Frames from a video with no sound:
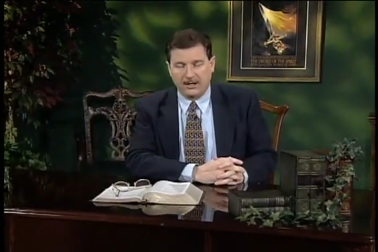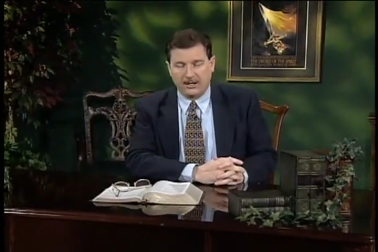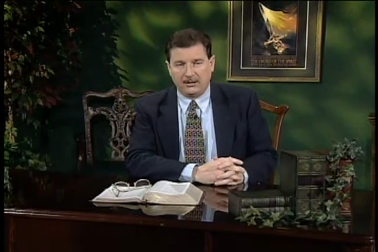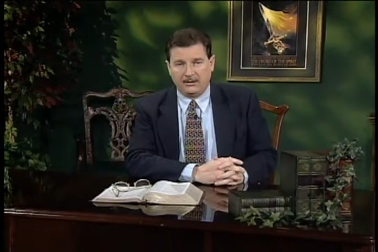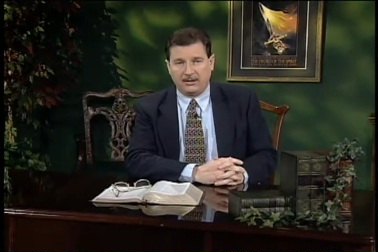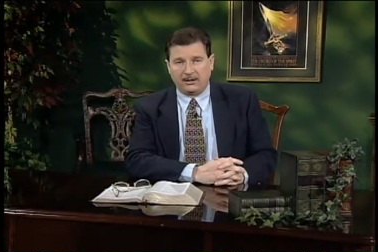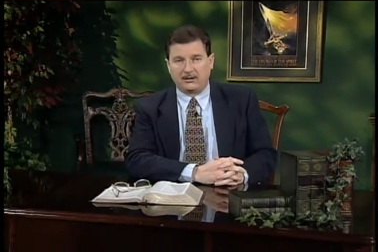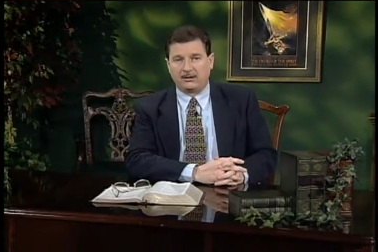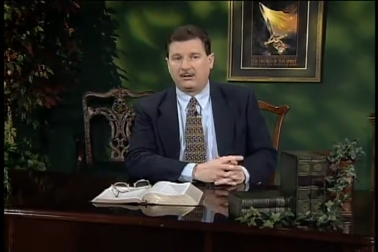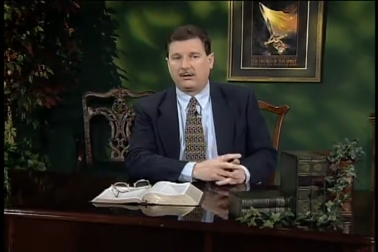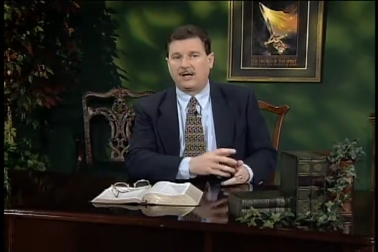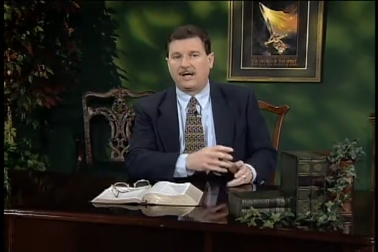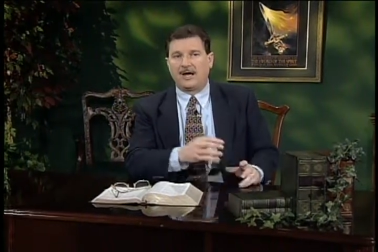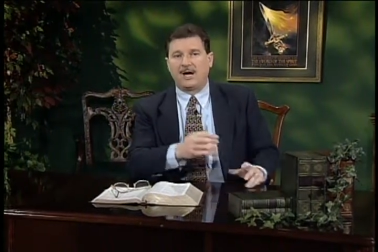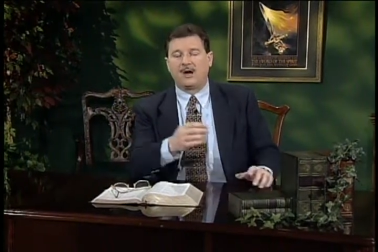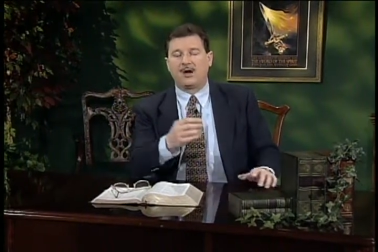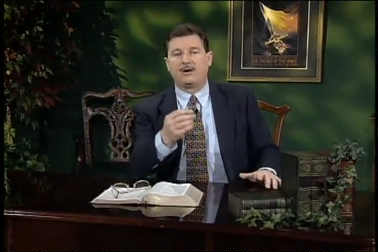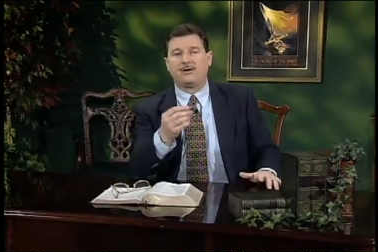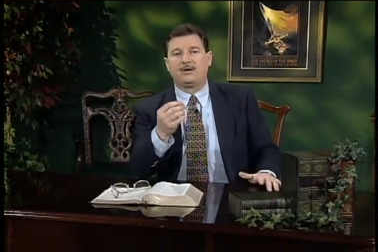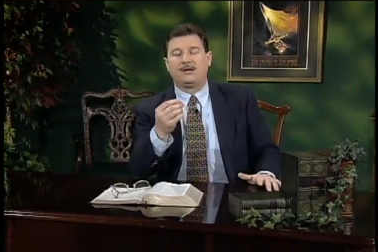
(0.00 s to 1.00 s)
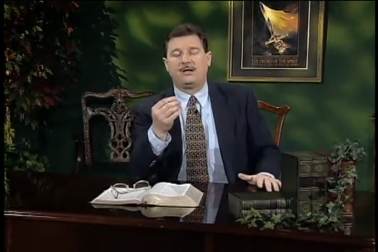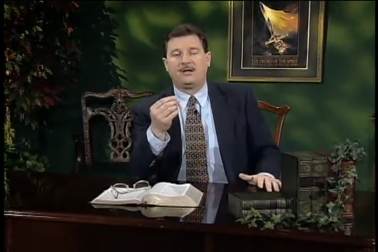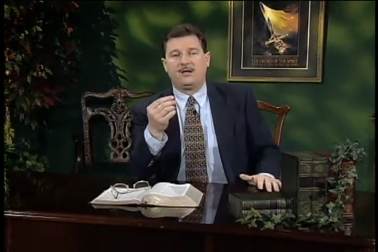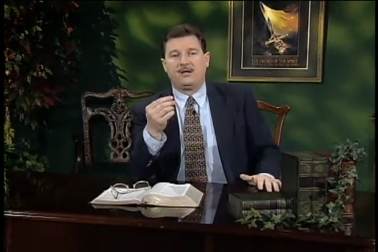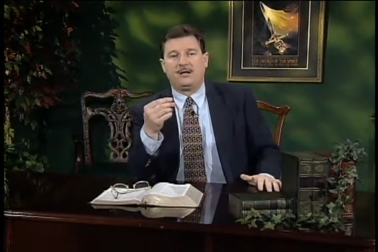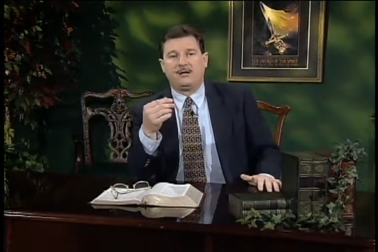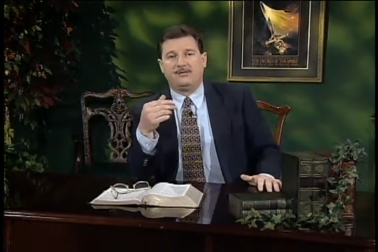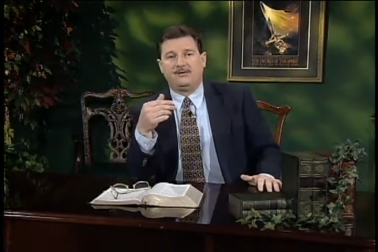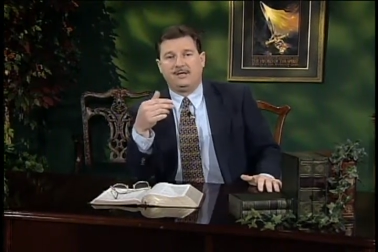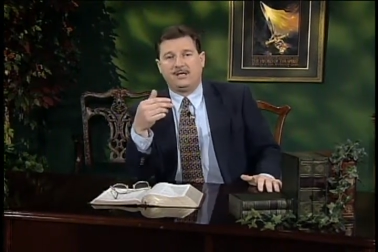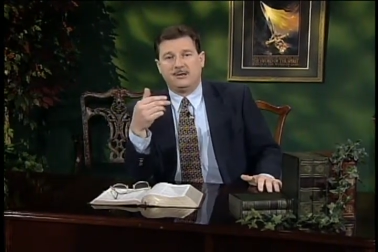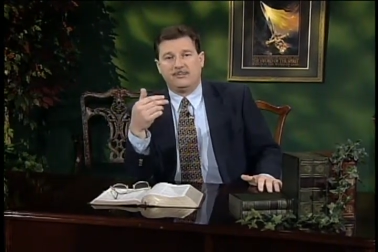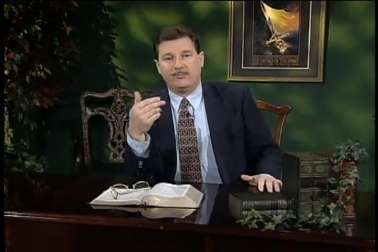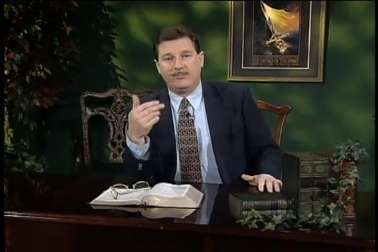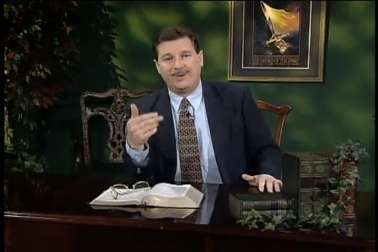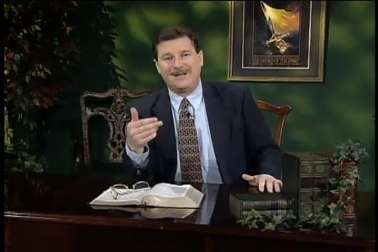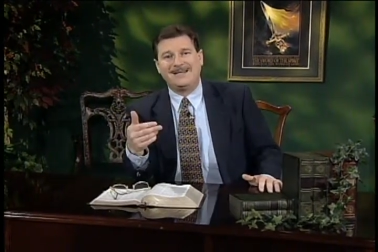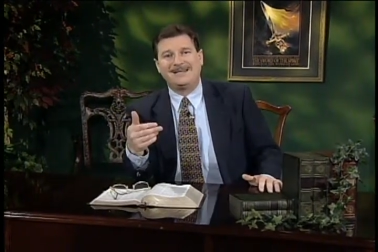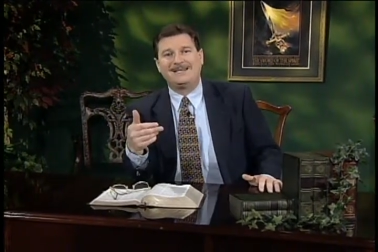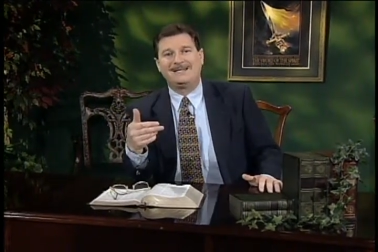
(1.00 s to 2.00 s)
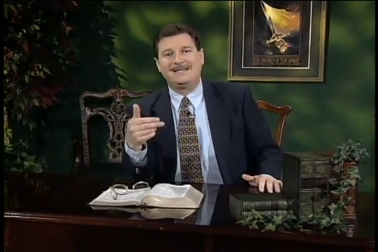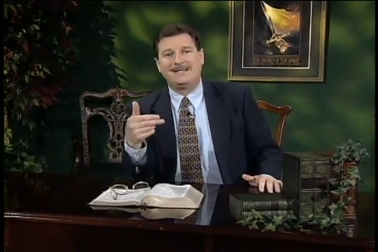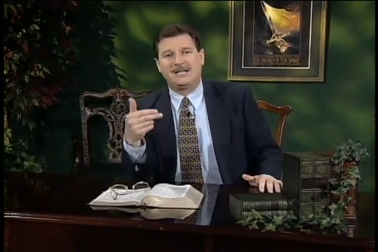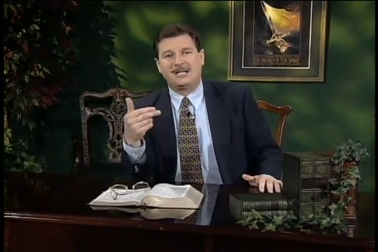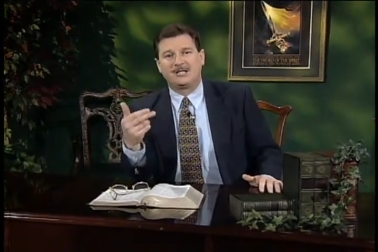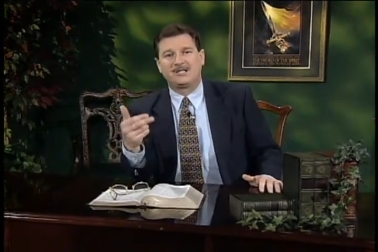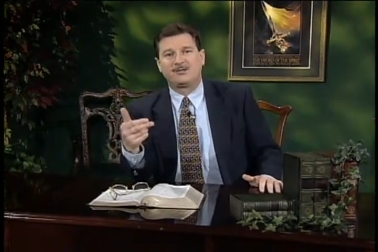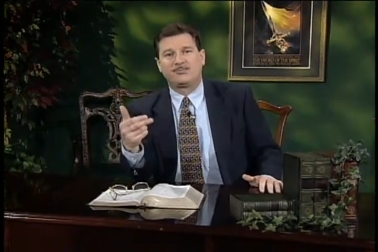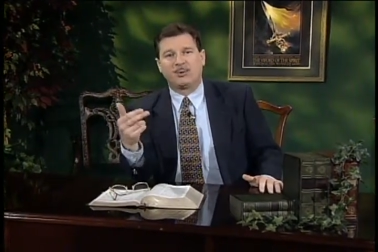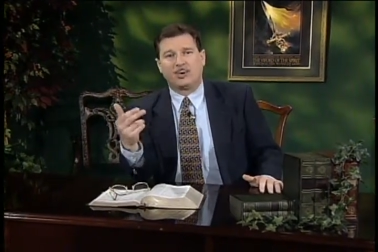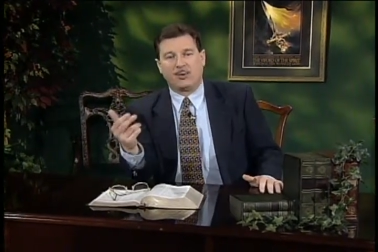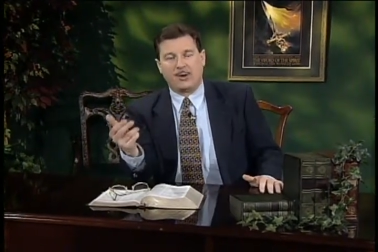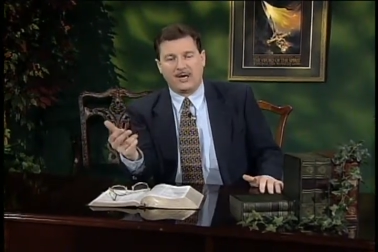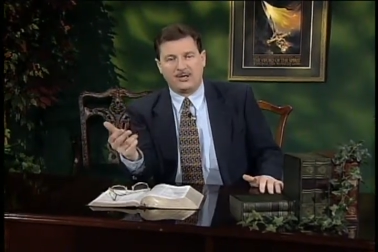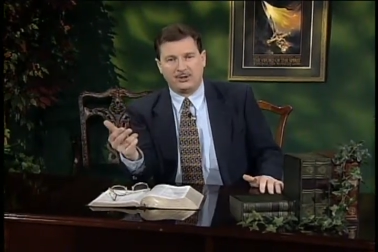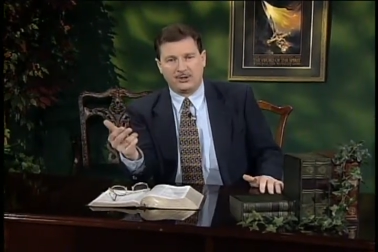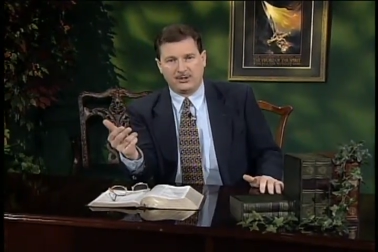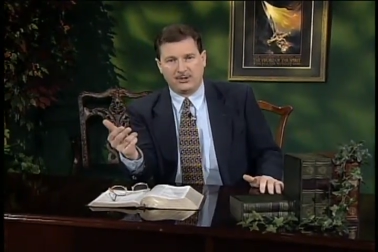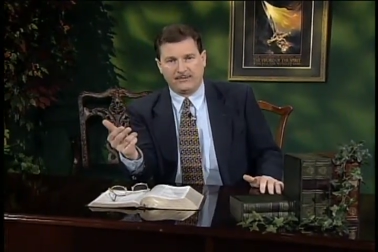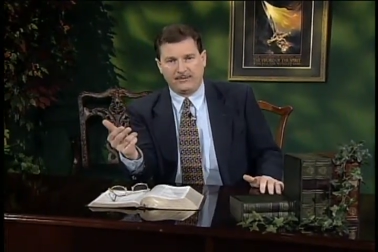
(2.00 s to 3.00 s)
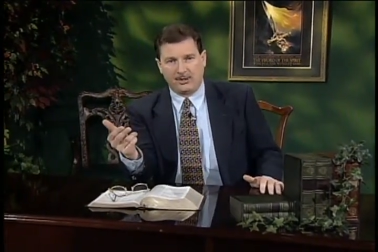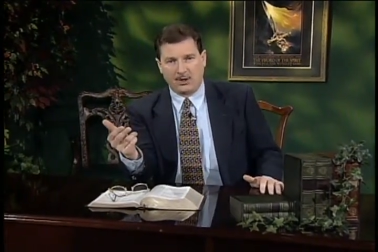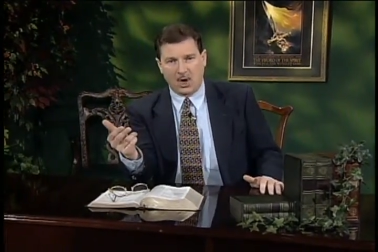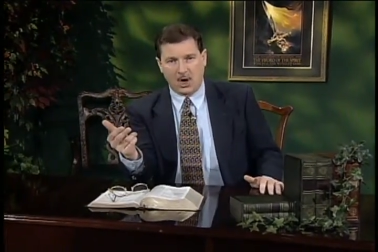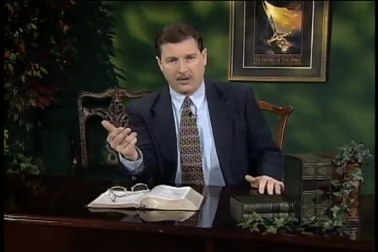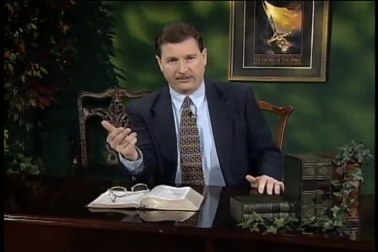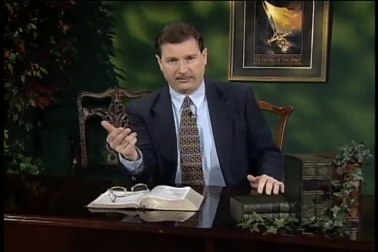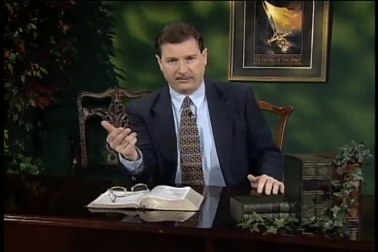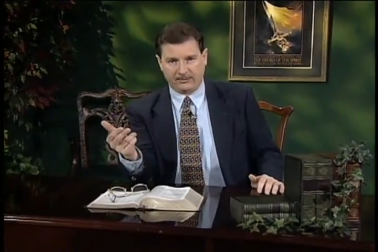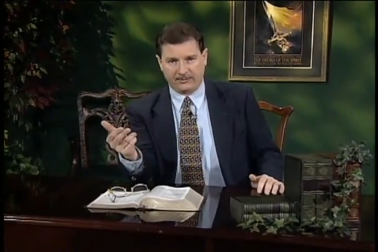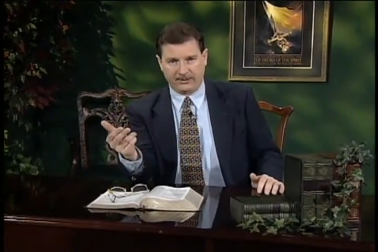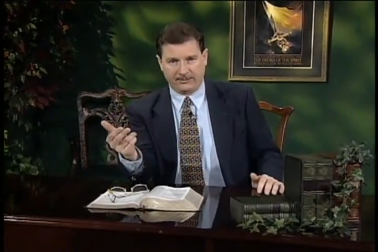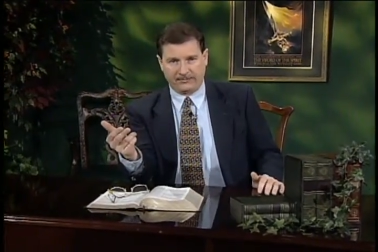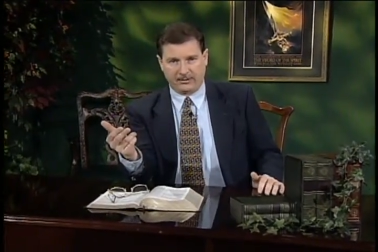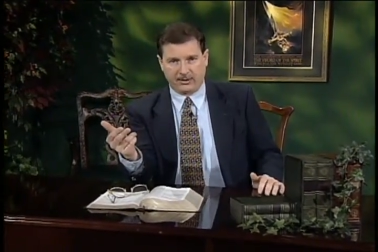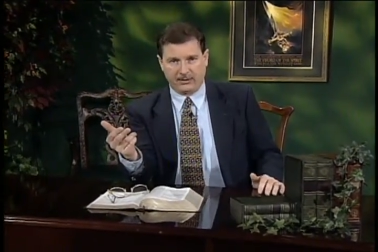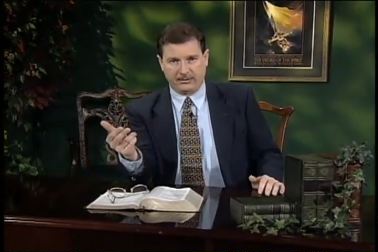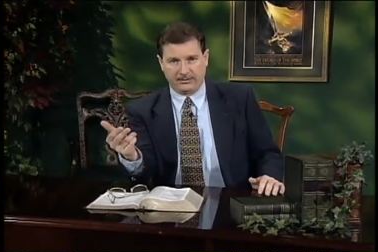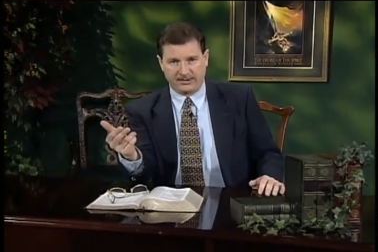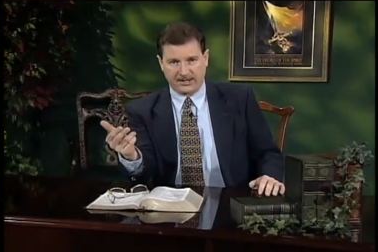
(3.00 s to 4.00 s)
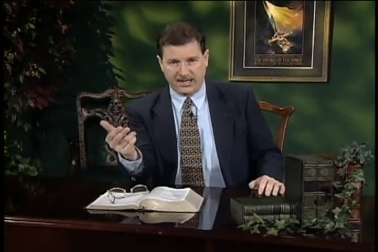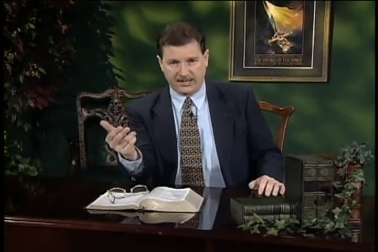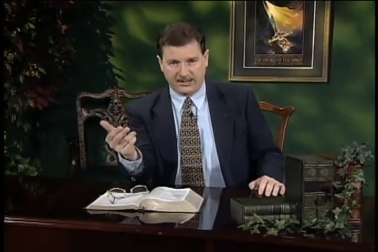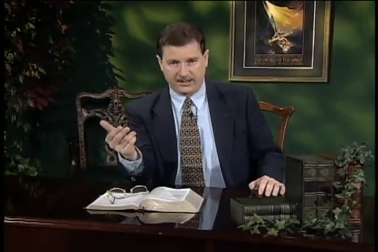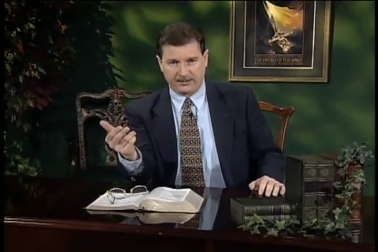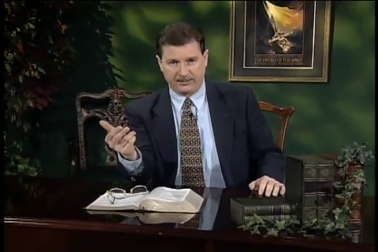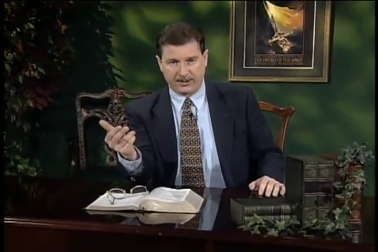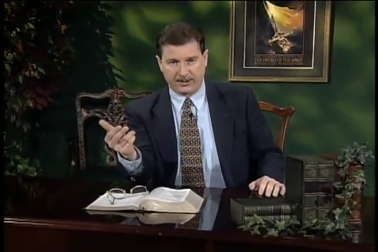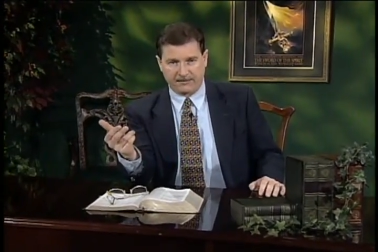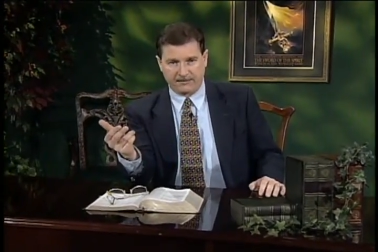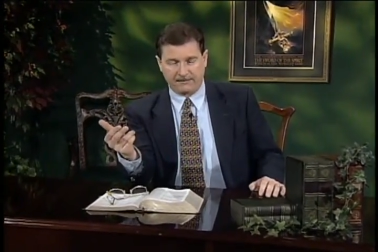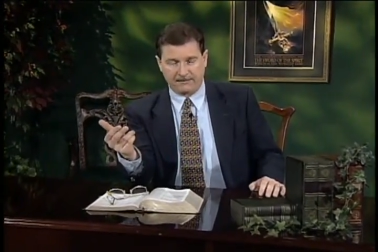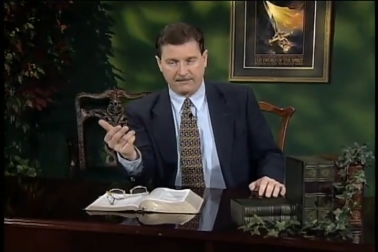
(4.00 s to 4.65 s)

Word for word: declared the impending inspiration of the authors of the New Testament